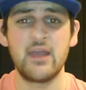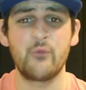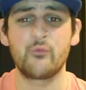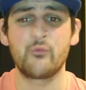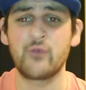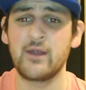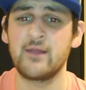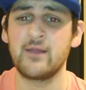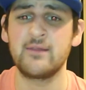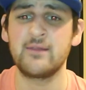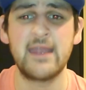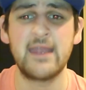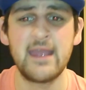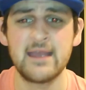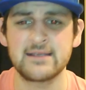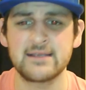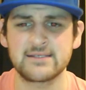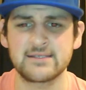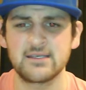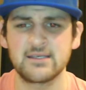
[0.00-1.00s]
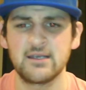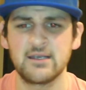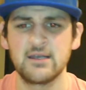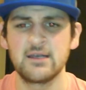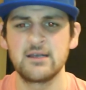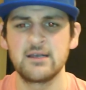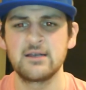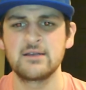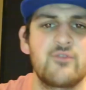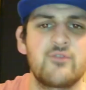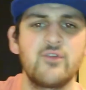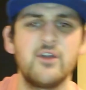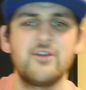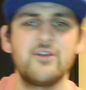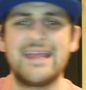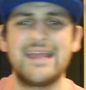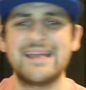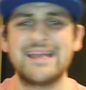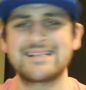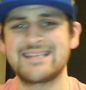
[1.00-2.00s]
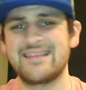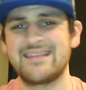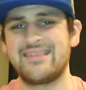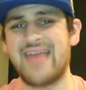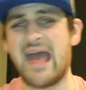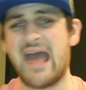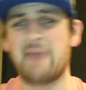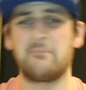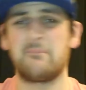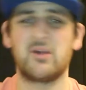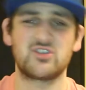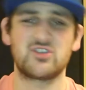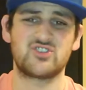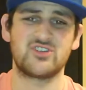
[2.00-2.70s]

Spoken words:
It really is. There really isn't that